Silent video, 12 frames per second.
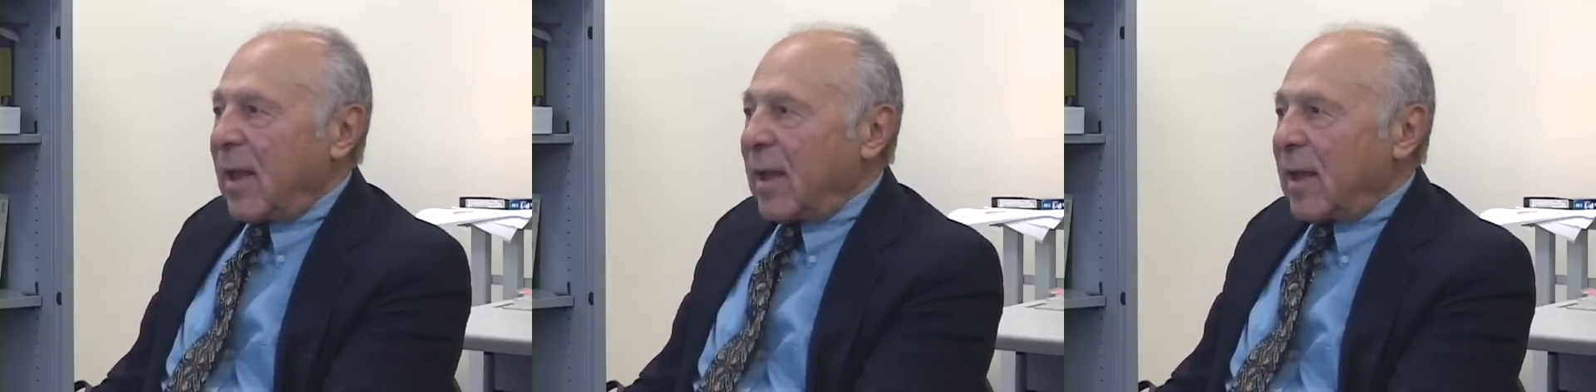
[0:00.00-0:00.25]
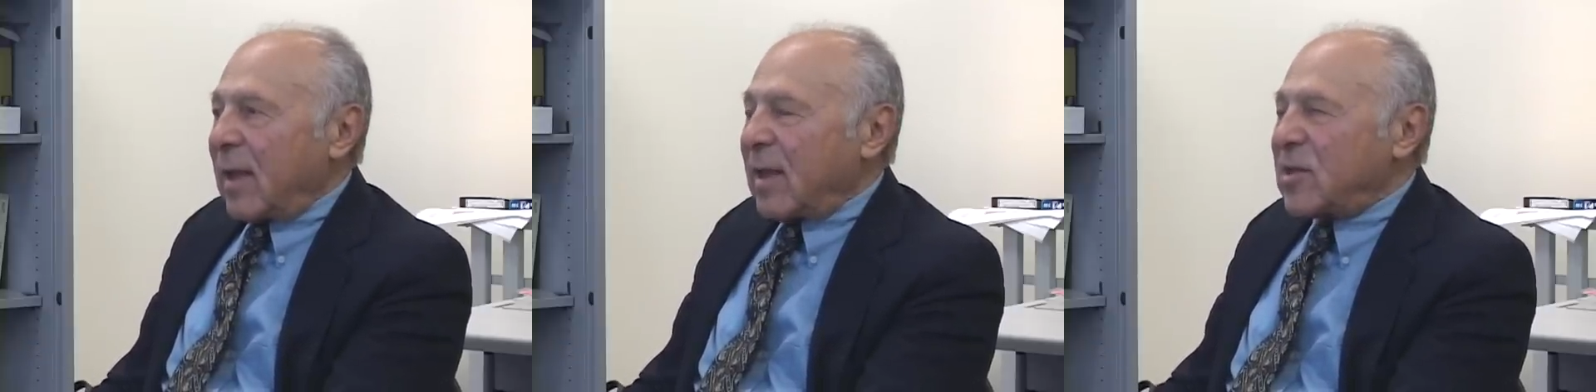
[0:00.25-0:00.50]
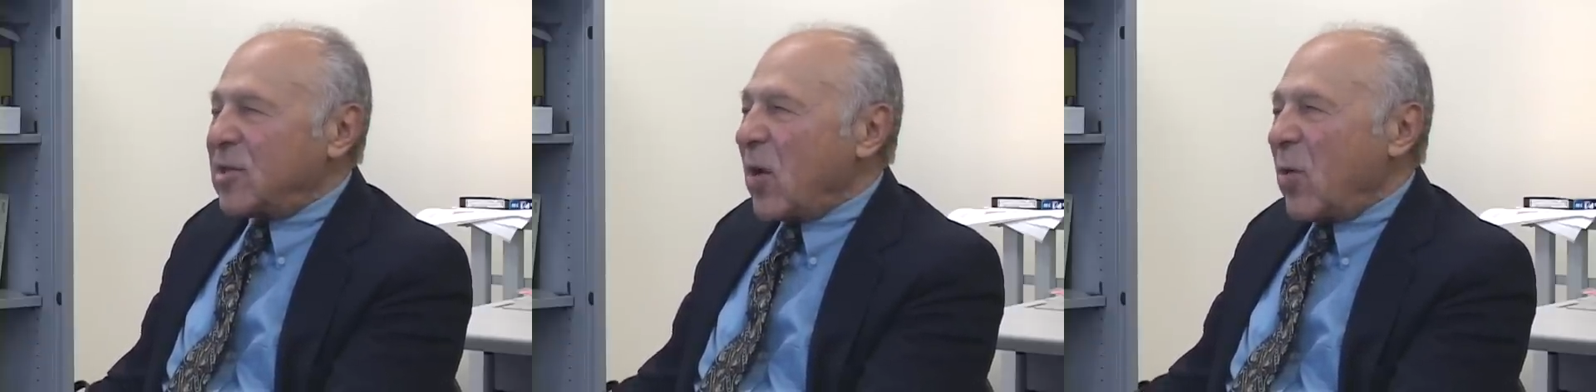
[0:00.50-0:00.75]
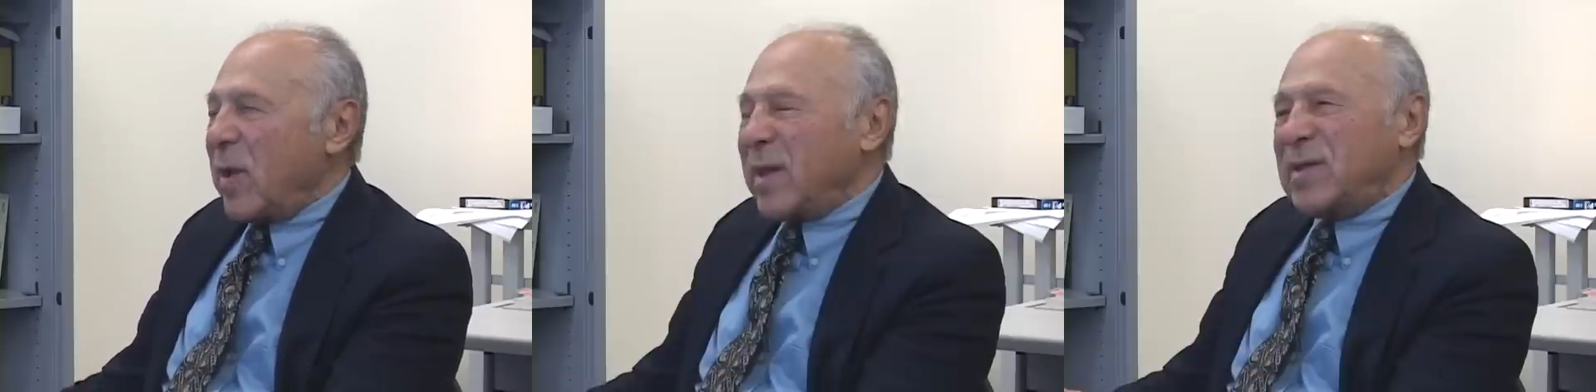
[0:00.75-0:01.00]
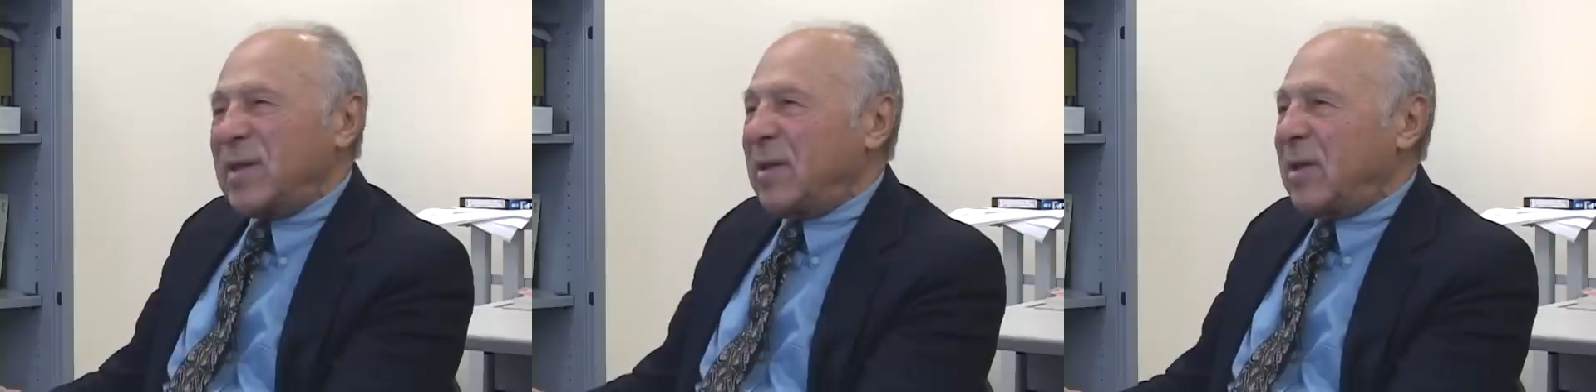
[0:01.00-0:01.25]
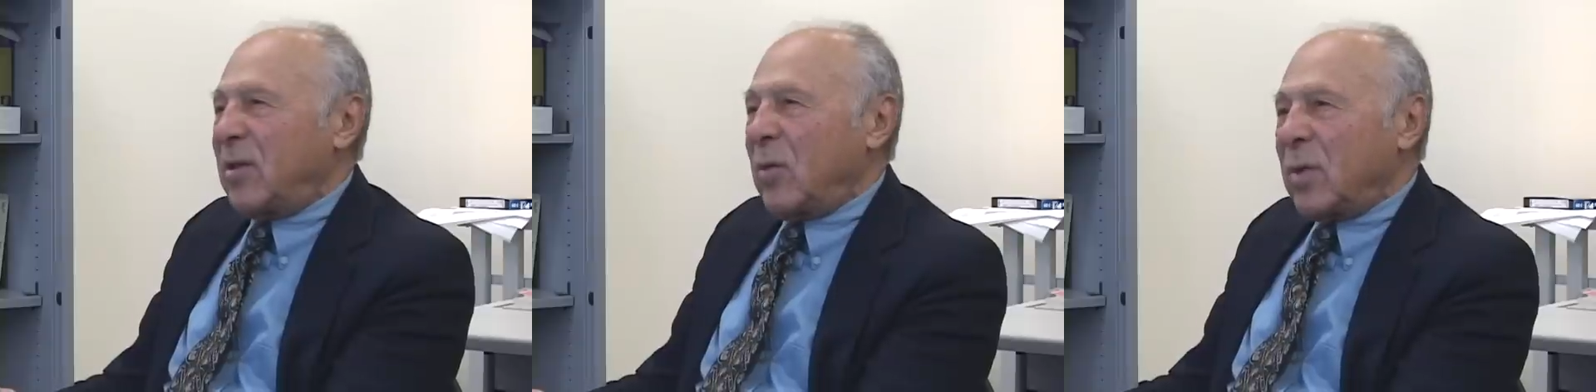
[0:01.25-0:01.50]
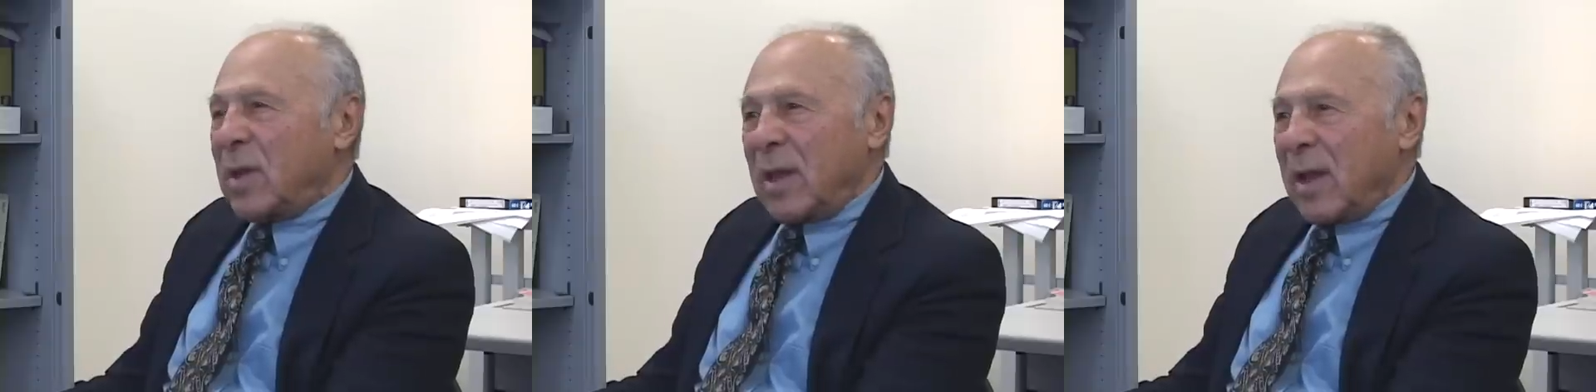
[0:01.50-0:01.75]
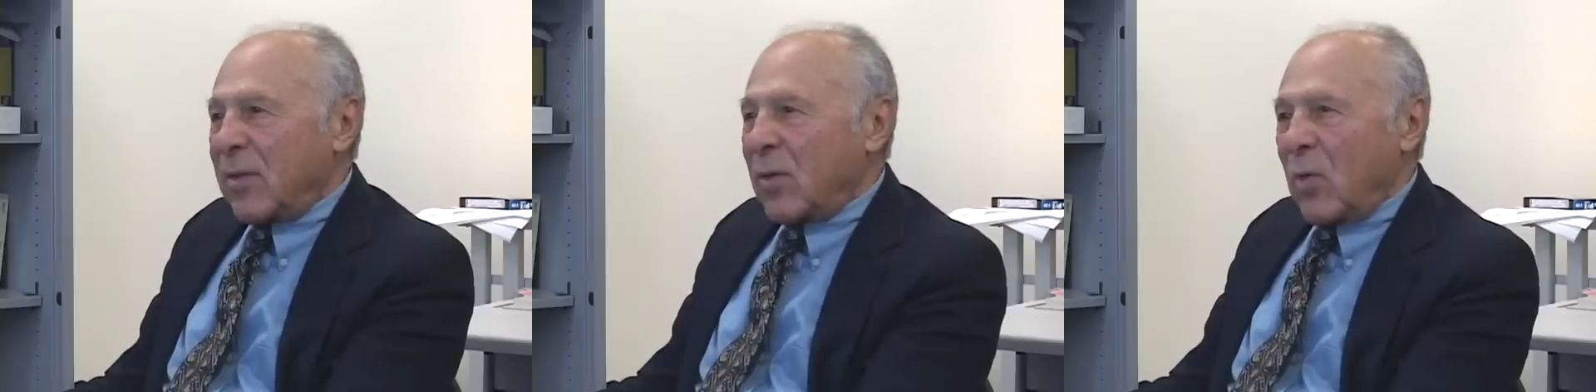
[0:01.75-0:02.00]
It's so easy to do it
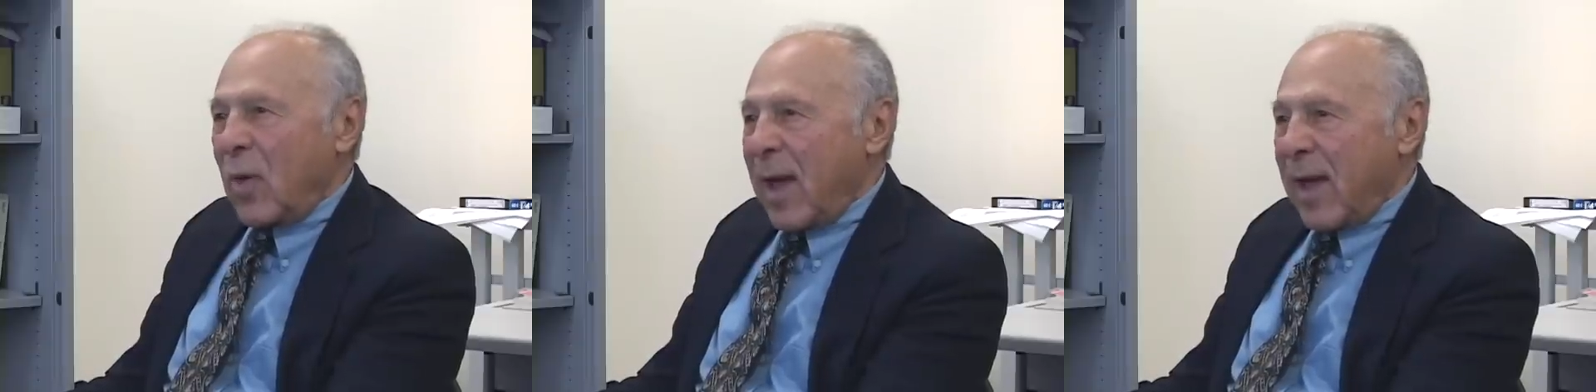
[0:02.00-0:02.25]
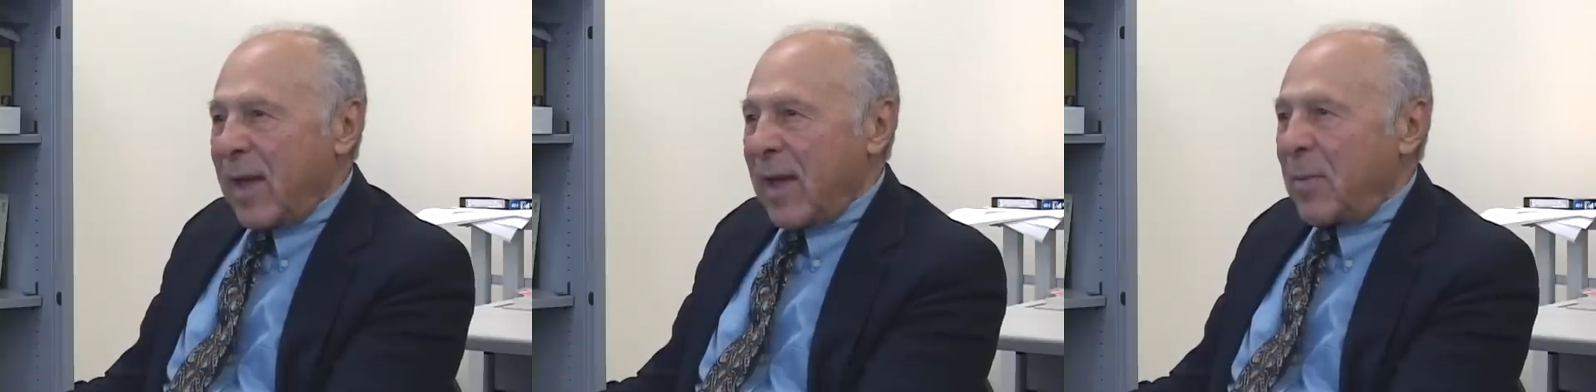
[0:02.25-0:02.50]
the other way.